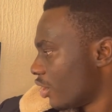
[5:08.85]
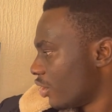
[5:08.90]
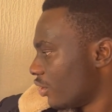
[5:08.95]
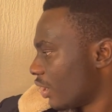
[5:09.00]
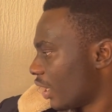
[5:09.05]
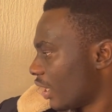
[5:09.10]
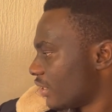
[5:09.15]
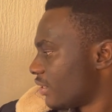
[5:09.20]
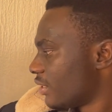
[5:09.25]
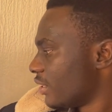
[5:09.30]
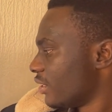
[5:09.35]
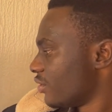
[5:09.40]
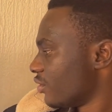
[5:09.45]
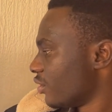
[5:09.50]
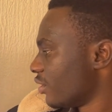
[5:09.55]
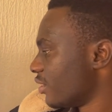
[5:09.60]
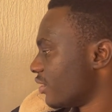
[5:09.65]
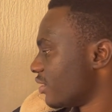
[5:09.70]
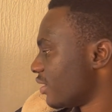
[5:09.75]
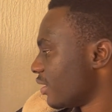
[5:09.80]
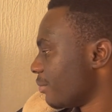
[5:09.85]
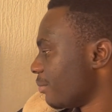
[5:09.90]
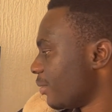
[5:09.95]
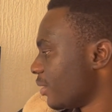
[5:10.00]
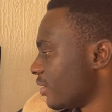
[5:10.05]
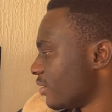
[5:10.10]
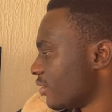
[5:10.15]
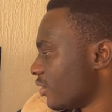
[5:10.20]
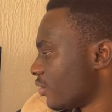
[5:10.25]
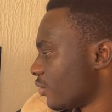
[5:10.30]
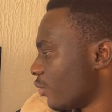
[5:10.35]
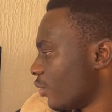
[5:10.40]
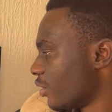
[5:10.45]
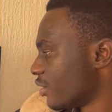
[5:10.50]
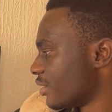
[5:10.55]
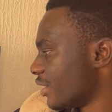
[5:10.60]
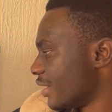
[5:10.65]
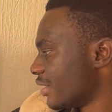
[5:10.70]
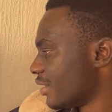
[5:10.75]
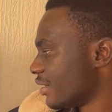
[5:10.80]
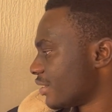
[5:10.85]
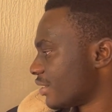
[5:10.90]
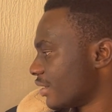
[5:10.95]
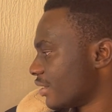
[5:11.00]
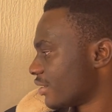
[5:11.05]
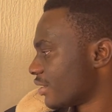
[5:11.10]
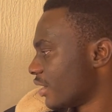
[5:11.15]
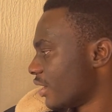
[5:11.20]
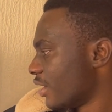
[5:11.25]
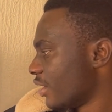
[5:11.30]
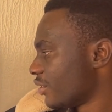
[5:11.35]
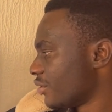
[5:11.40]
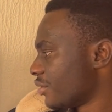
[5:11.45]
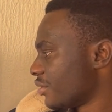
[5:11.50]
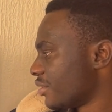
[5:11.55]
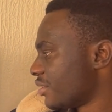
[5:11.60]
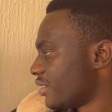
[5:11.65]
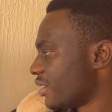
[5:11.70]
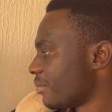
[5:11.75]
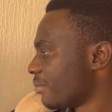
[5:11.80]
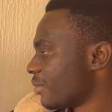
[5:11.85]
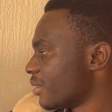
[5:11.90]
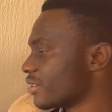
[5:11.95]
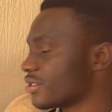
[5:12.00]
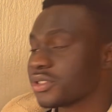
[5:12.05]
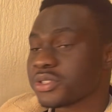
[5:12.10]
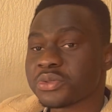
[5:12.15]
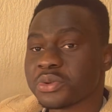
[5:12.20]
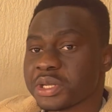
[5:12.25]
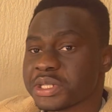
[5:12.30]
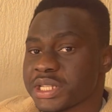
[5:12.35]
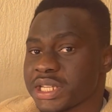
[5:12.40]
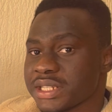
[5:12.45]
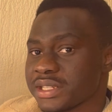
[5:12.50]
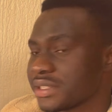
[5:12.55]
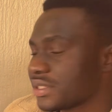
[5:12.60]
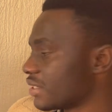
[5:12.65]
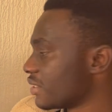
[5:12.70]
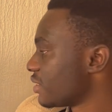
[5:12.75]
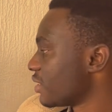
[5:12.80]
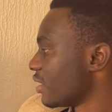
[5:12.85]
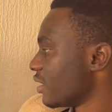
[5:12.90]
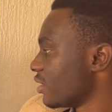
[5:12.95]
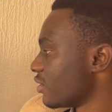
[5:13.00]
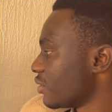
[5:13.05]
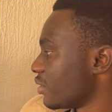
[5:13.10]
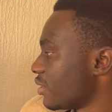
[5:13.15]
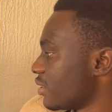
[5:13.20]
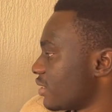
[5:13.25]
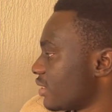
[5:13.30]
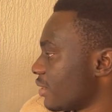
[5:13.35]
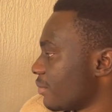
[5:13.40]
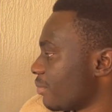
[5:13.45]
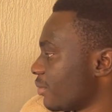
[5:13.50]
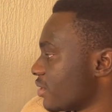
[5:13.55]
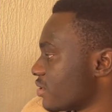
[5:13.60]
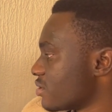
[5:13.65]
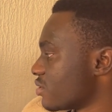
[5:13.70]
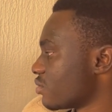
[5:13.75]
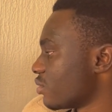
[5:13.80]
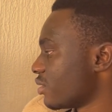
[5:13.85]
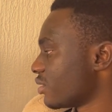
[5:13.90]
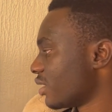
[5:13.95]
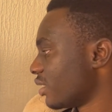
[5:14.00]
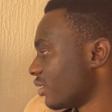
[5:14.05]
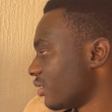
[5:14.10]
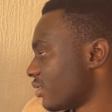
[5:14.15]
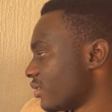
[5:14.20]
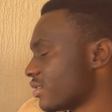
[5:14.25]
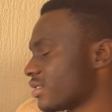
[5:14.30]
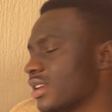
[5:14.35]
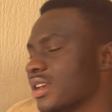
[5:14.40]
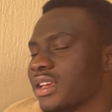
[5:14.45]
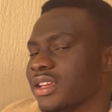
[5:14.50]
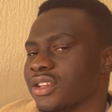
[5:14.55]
You can see it's not the same place this was that this is. It's not the same place this was that this is. It's not the same place this was that this is.